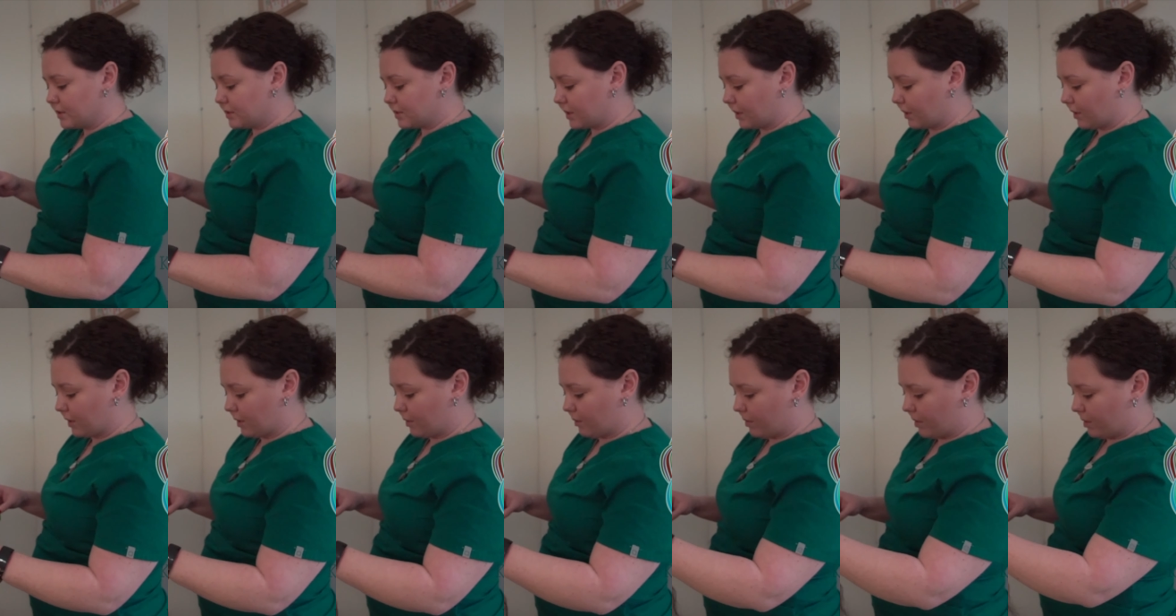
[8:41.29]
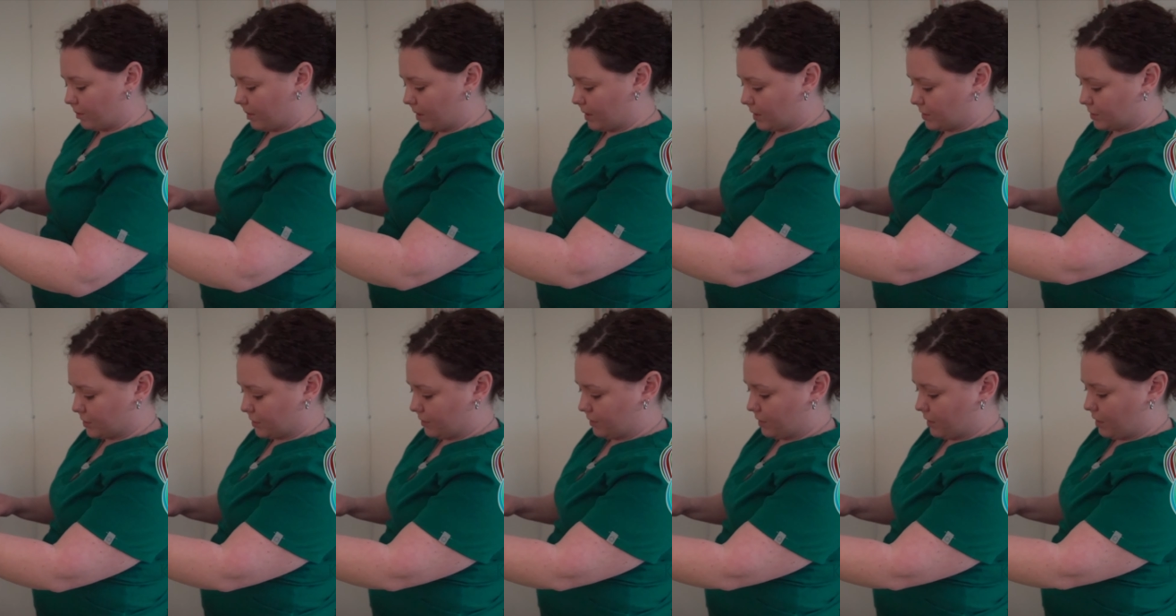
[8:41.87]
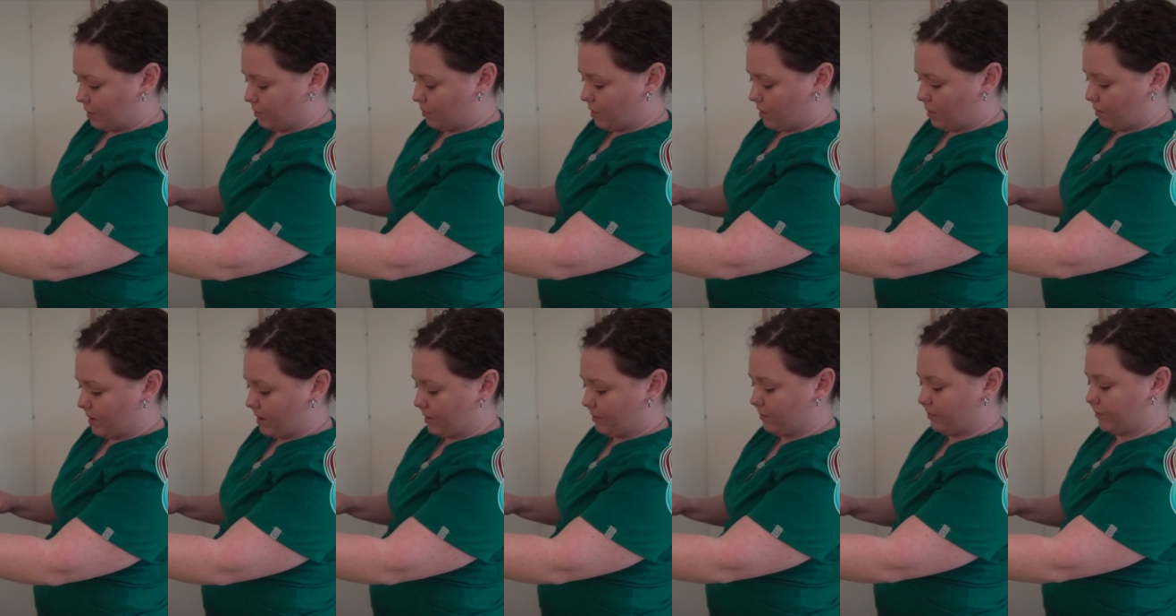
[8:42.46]
so you're going to want to make sure that you go
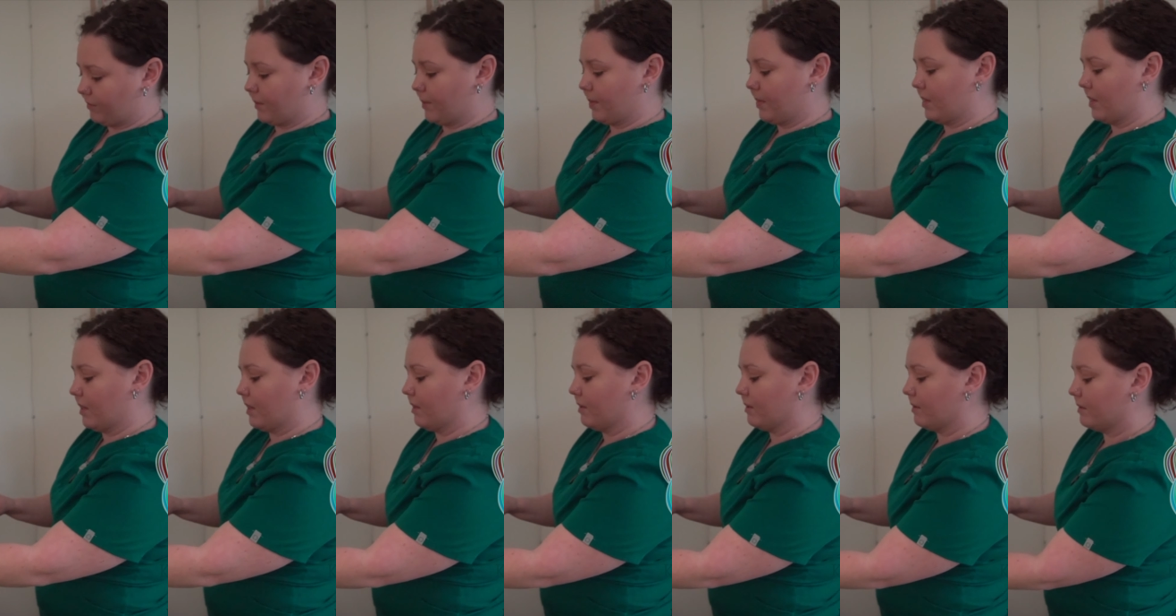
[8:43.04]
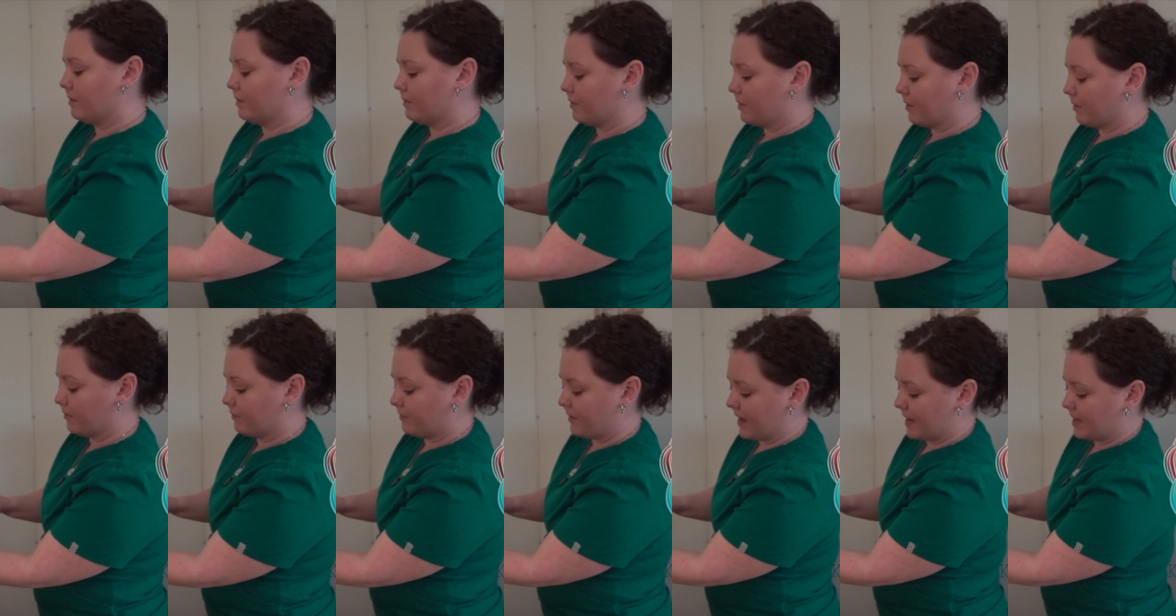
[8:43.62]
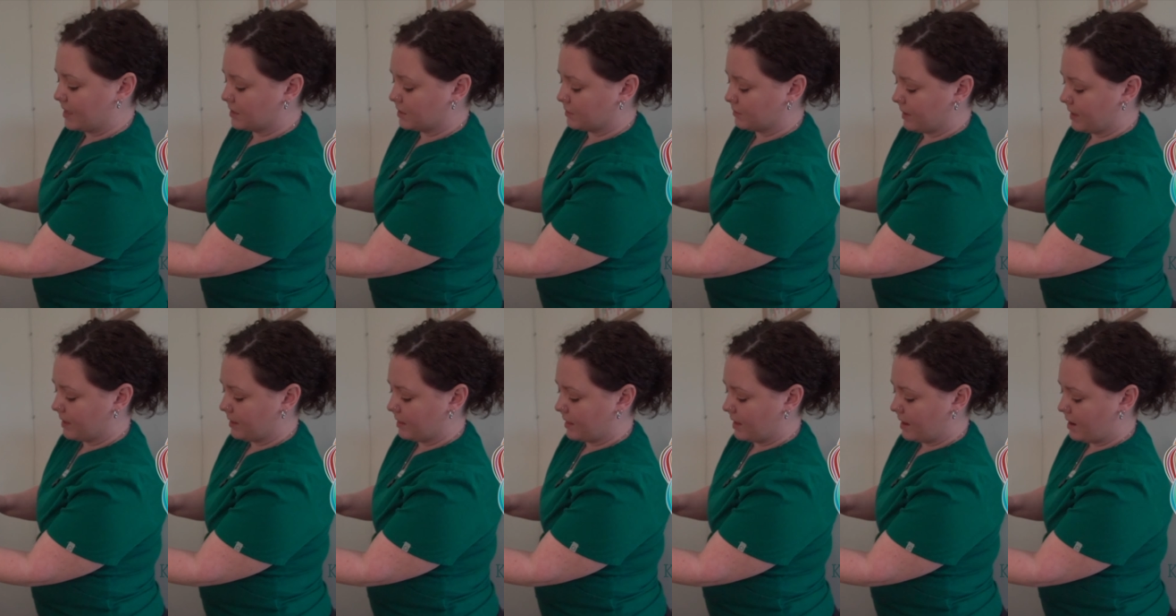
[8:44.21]
in from the face
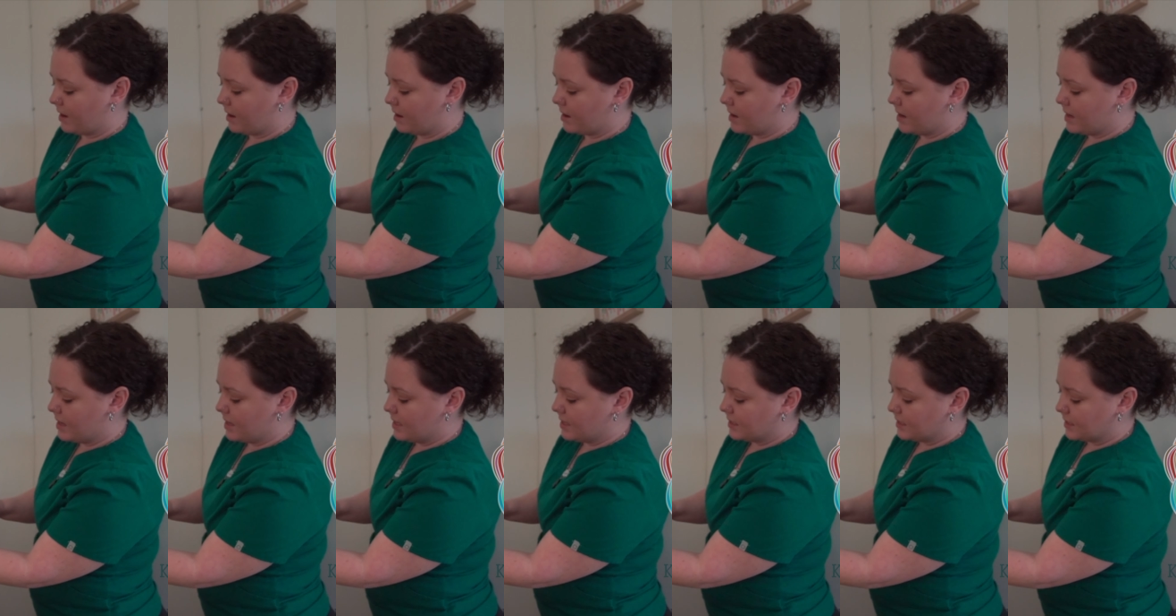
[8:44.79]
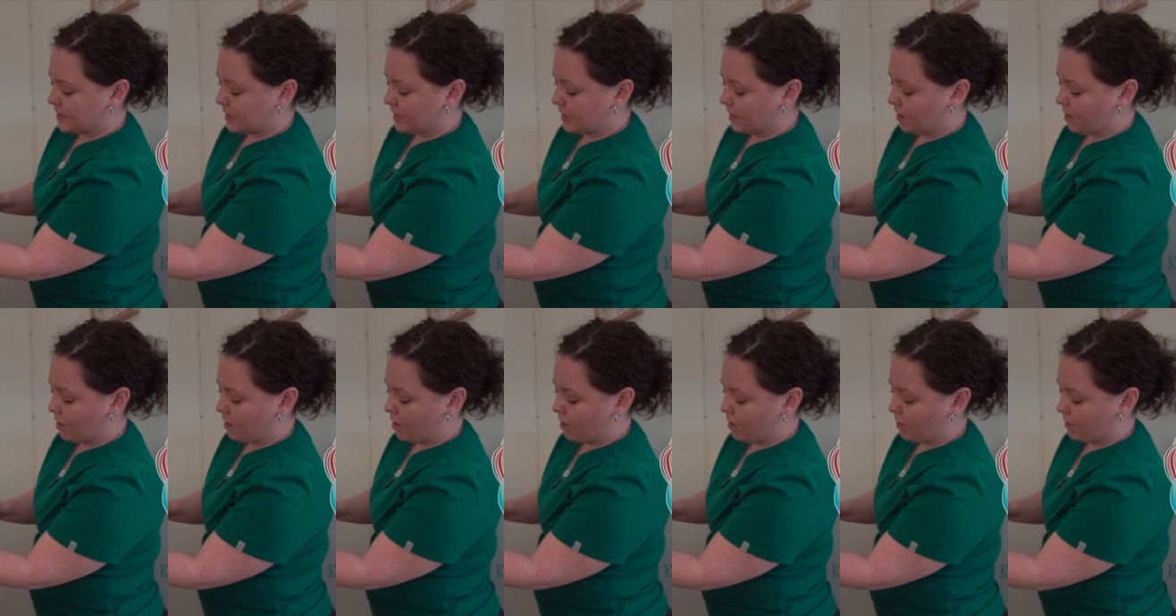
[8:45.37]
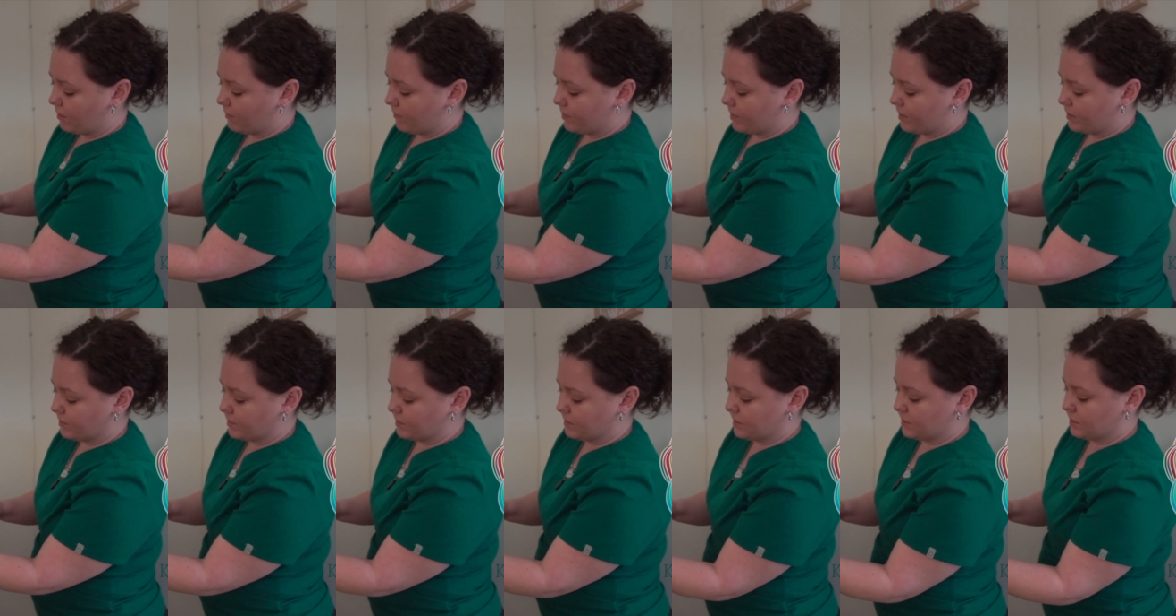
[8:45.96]
right there to get all of
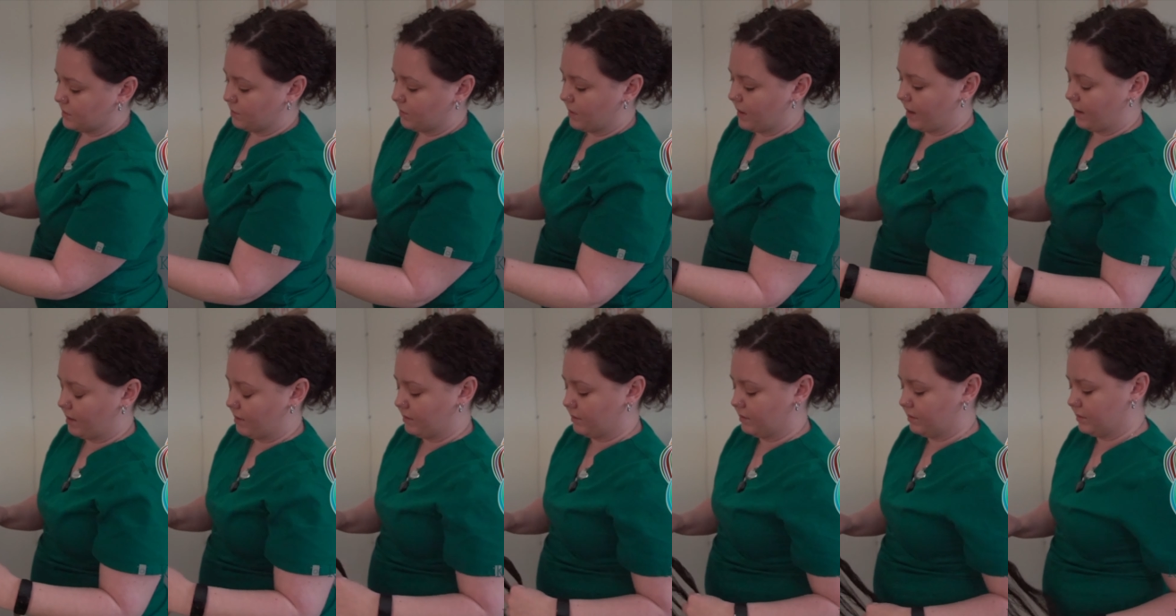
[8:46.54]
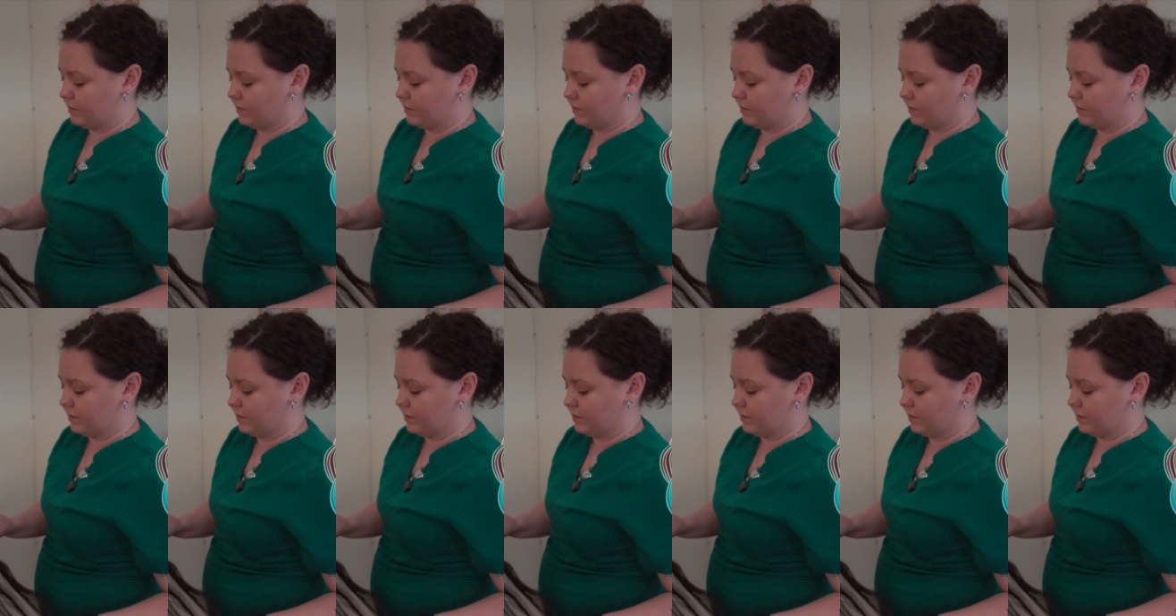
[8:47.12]
those as well.